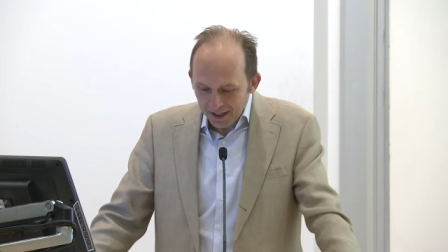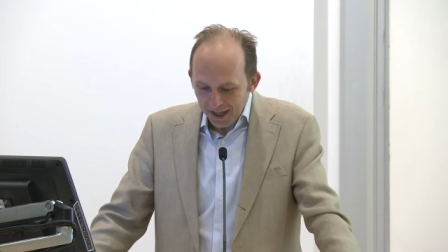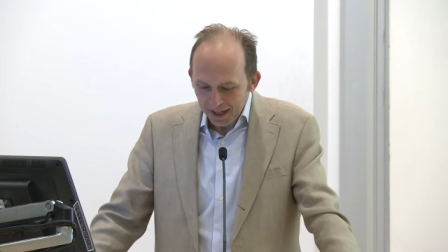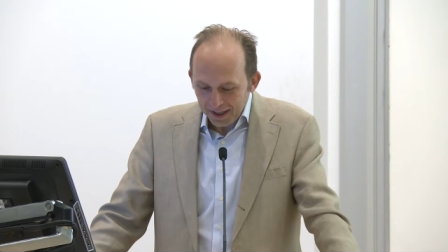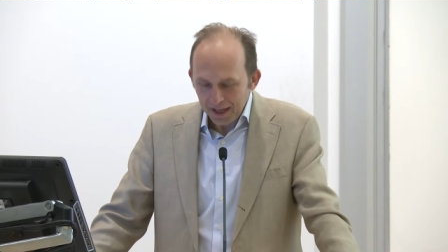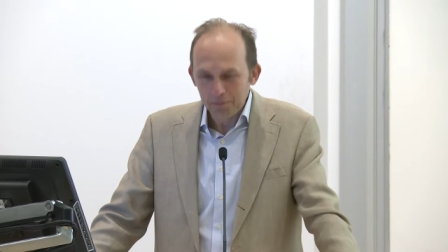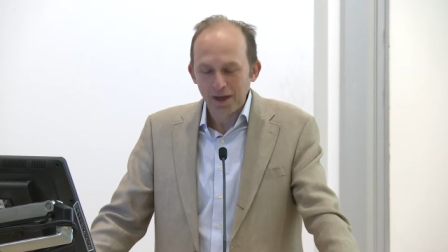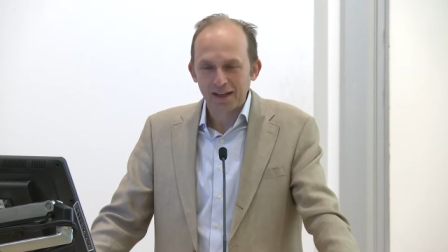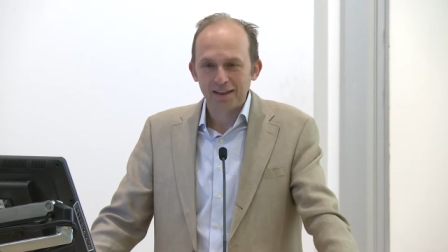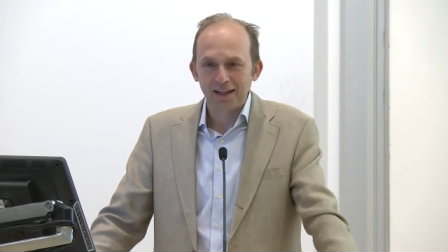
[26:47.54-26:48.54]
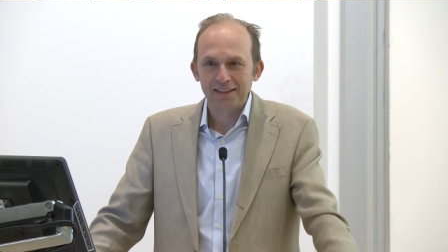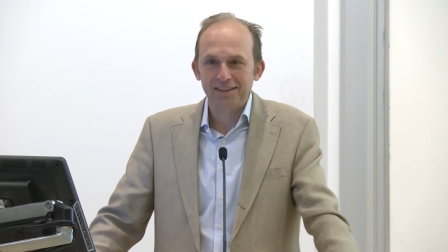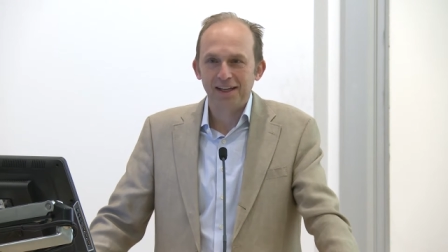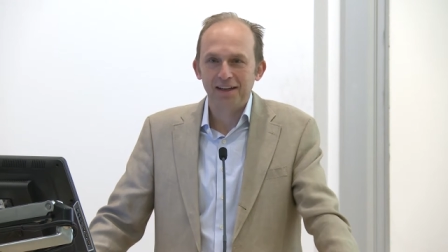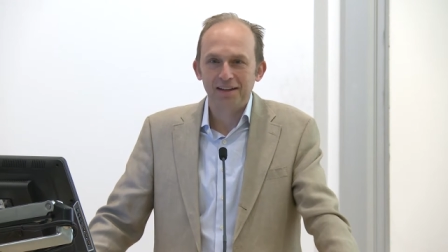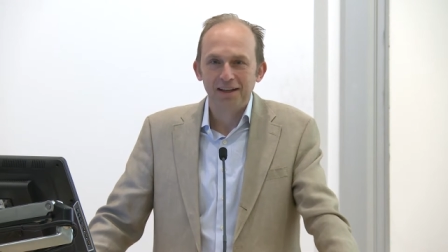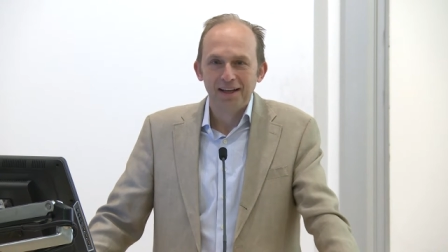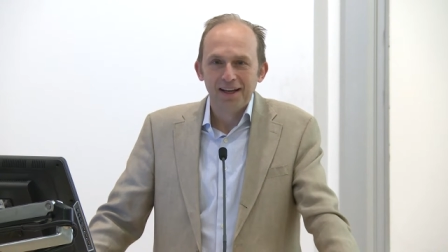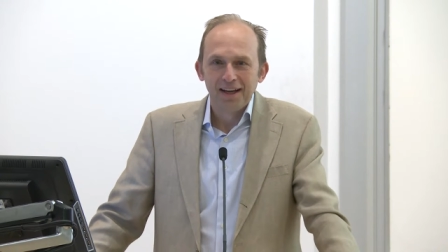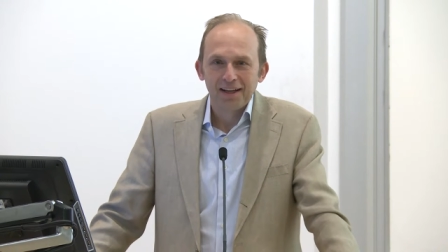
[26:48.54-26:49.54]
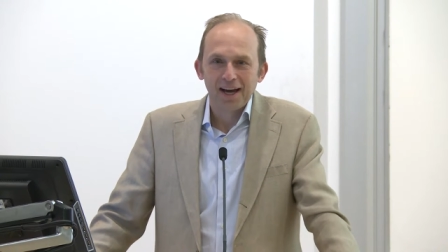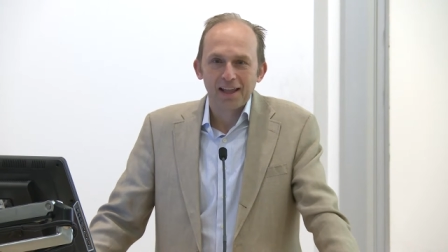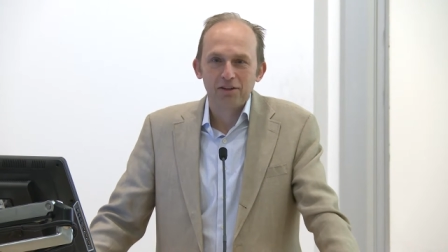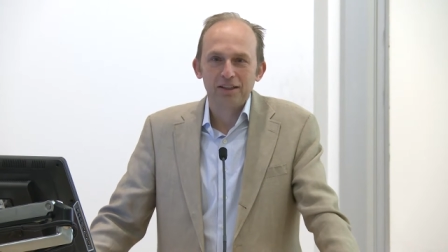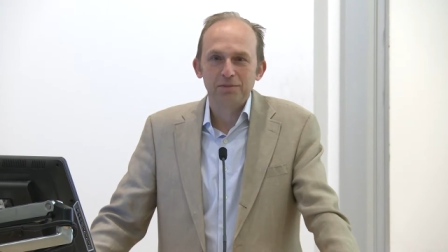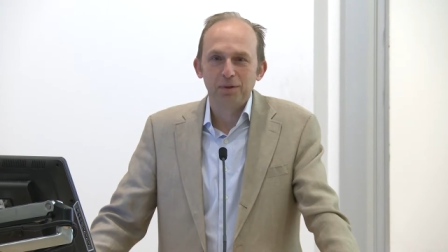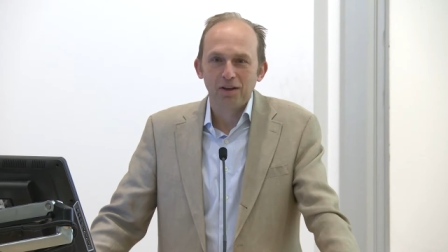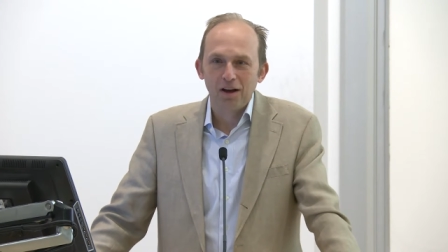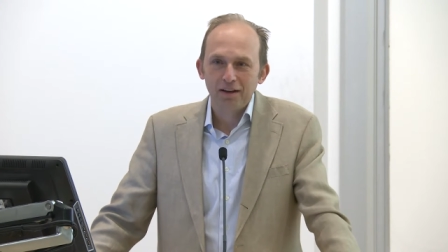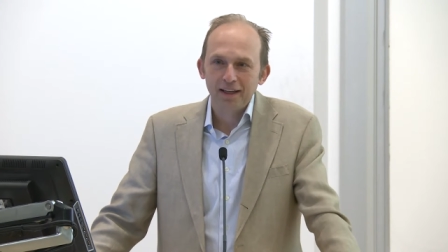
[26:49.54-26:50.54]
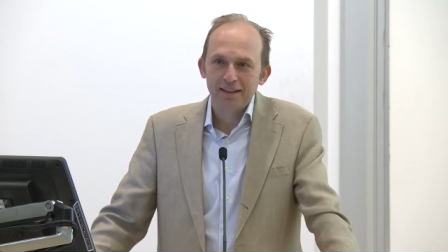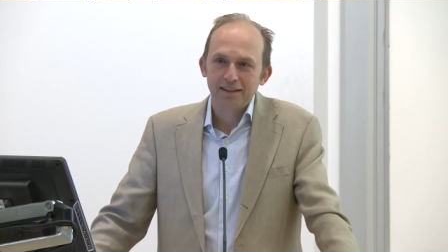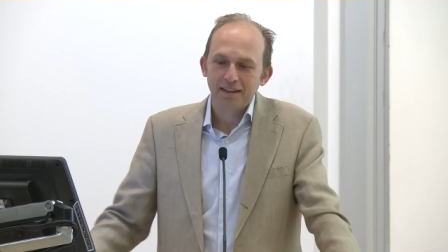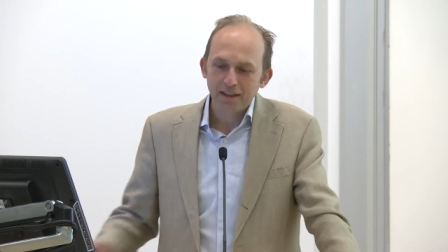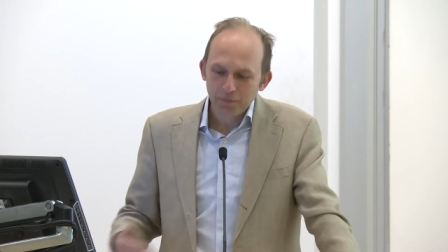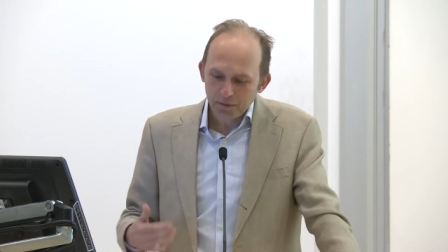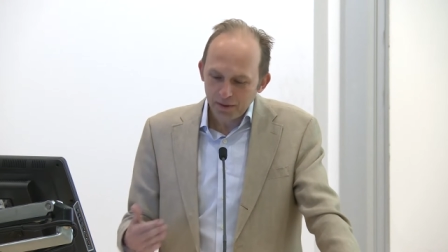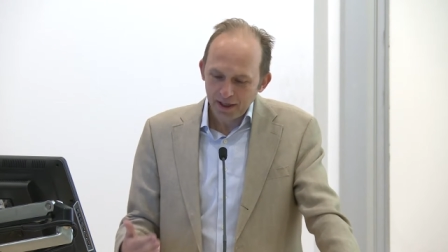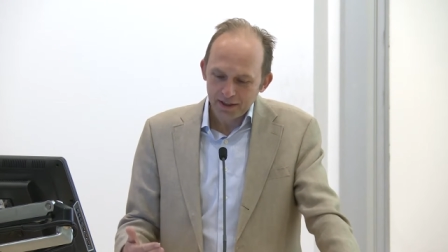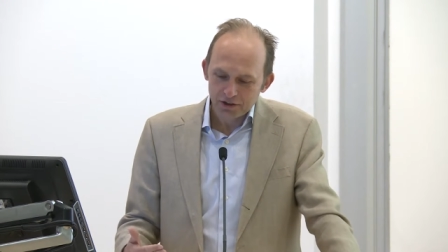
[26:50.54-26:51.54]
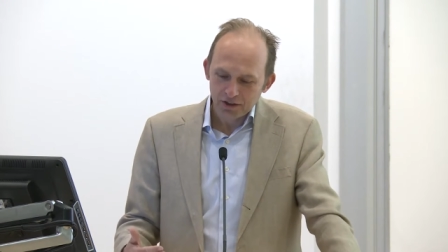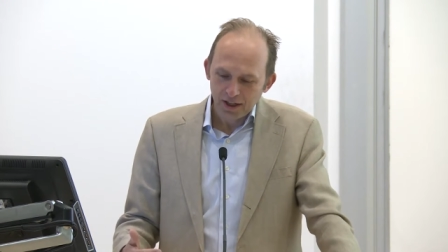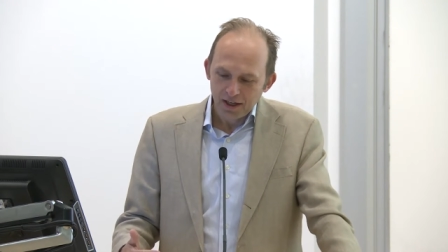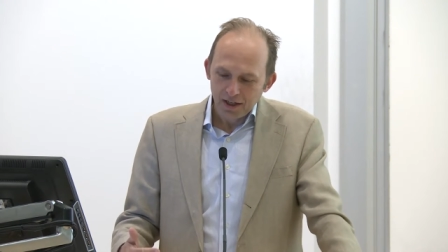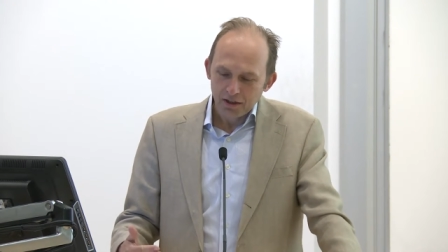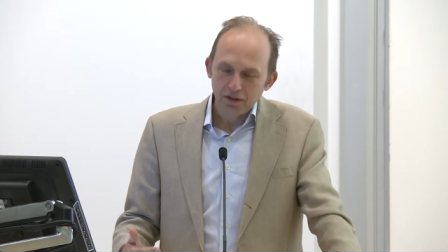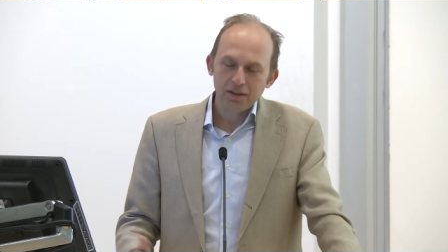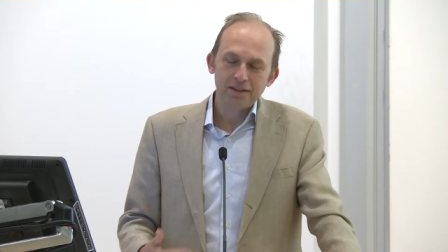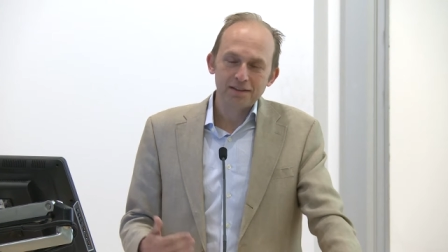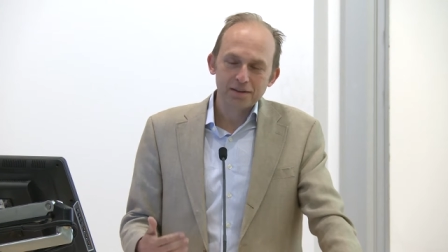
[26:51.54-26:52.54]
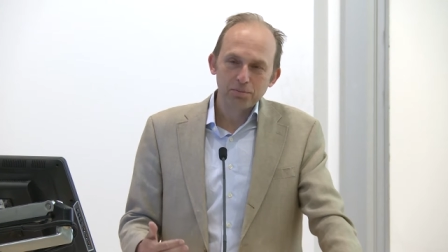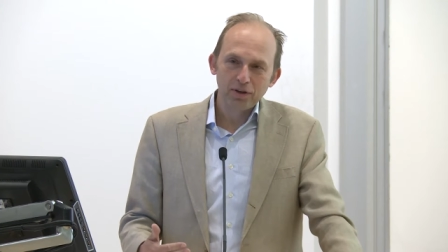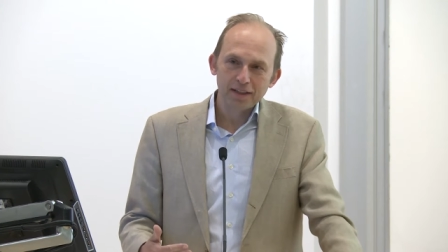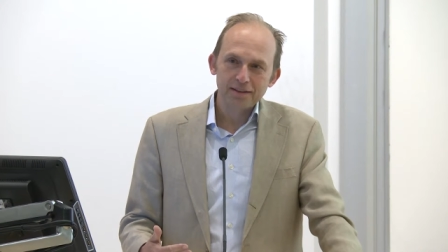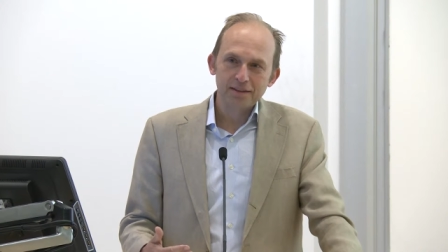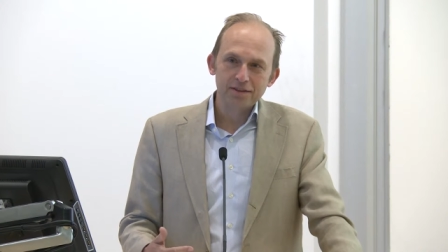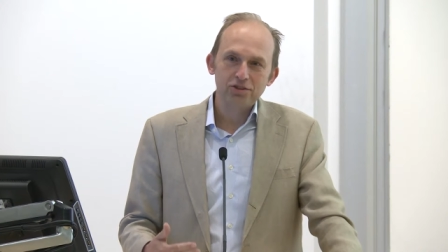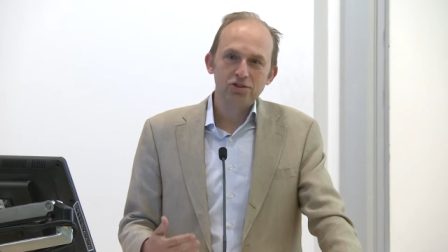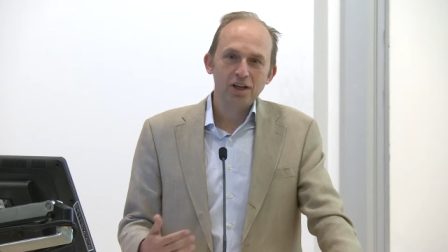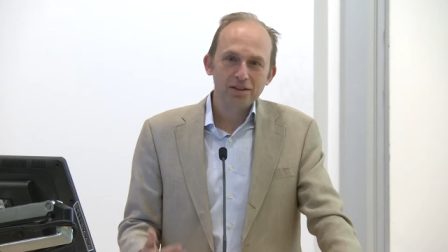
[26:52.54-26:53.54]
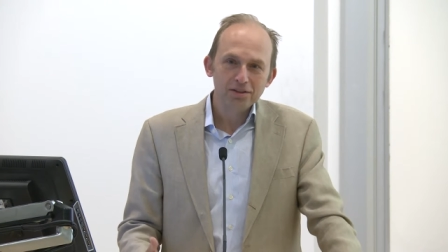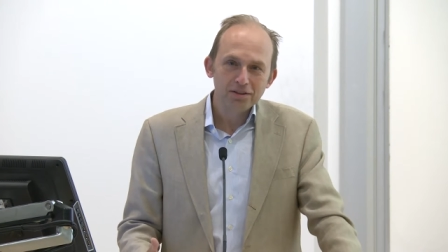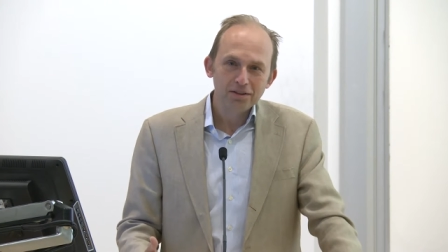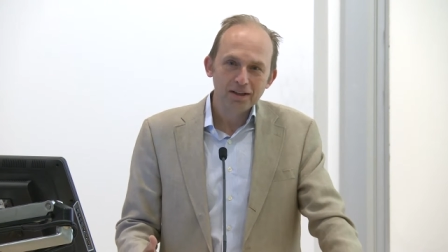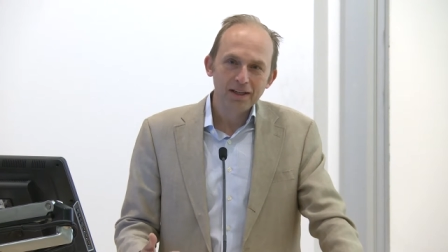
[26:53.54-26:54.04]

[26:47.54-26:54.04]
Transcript: and came back the next day to gather his belongings. And Inman Page couldn't suppress a chuckle.